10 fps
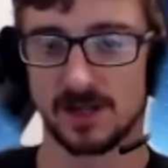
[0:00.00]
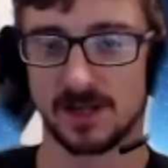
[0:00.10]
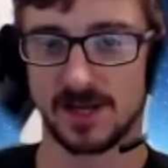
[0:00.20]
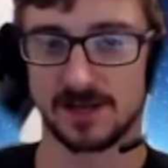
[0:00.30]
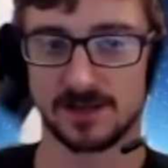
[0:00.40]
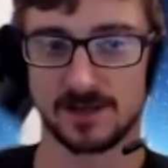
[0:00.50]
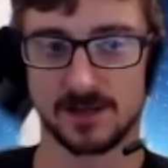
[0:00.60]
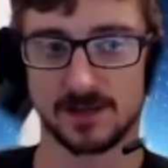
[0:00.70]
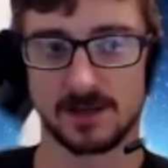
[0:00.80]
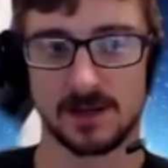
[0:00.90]
And
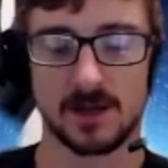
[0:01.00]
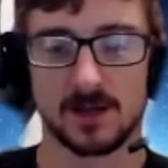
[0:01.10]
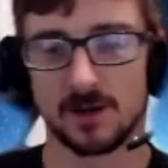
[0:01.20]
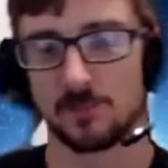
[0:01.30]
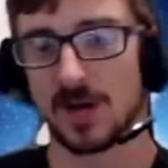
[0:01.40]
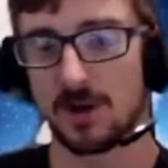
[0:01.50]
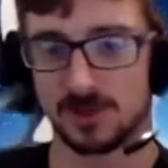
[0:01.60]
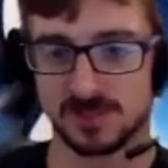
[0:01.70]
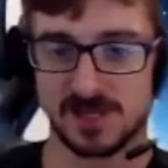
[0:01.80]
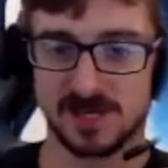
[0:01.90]
but I
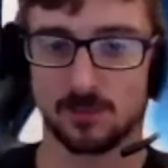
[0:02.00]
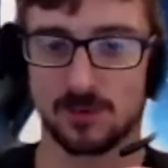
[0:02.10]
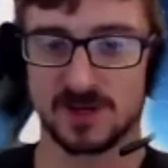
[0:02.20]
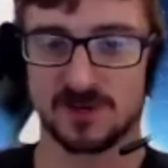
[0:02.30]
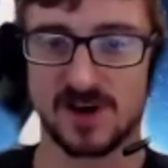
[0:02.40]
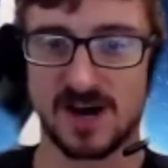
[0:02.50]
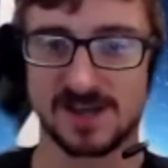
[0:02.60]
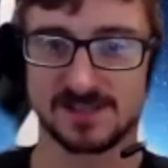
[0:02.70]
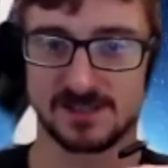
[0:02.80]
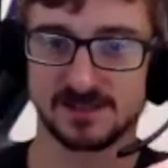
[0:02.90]
will say the one
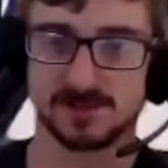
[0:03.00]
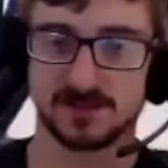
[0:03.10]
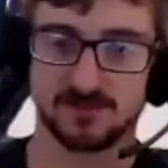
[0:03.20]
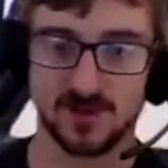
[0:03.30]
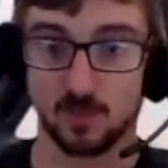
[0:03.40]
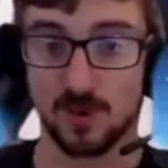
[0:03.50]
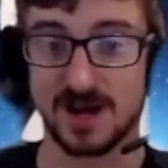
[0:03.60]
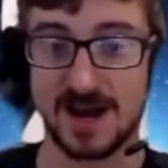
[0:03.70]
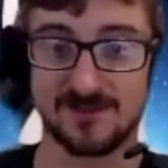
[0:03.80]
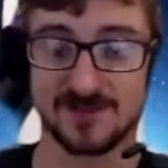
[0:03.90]
advice is, from what
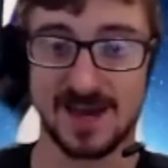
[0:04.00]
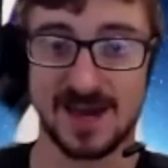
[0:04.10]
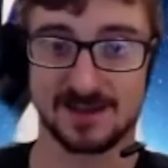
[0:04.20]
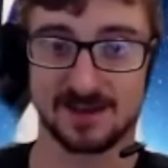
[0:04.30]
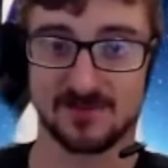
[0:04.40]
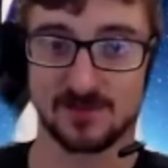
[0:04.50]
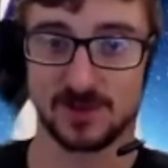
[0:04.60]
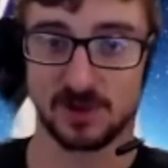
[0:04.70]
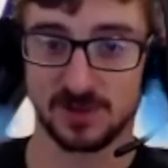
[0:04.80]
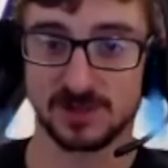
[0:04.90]
I've gathered from
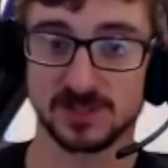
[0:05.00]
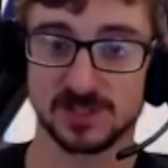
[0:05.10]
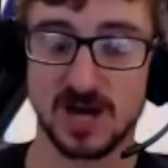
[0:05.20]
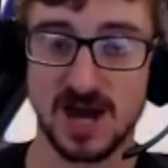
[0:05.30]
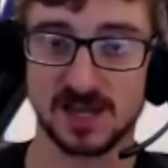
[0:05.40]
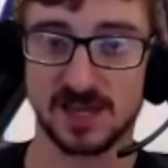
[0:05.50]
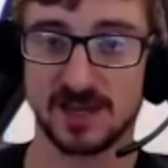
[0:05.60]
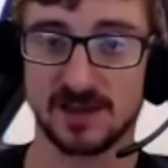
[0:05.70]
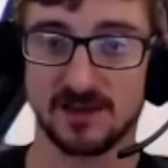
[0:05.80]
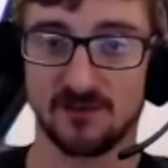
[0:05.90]
doing
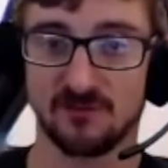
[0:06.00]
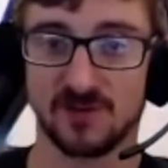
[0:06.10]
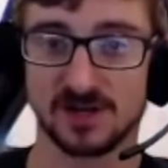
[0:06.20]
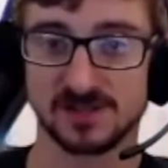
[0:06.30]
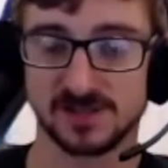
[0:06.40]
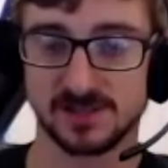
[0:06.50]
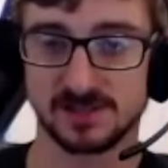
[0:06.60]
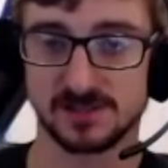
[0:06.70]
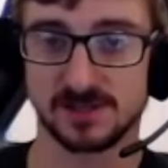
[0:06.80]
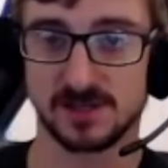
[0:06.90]
striking
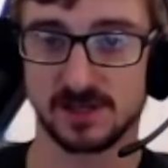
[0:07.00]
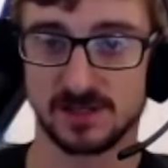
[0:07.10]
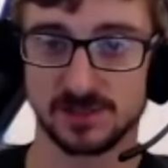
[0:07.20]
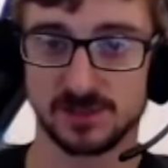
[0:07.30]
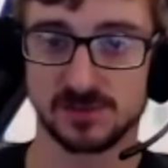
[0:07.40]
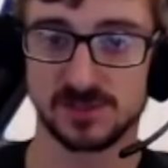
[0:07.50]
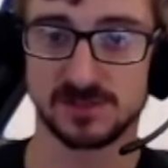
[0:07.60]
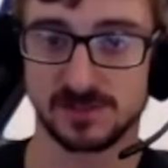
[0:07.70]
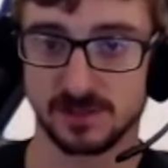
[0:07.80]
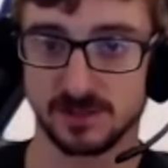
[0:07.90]
versus
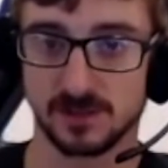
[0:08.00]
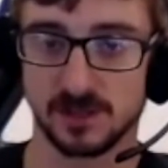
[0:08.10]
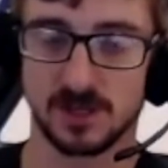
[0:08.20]
jujitsu.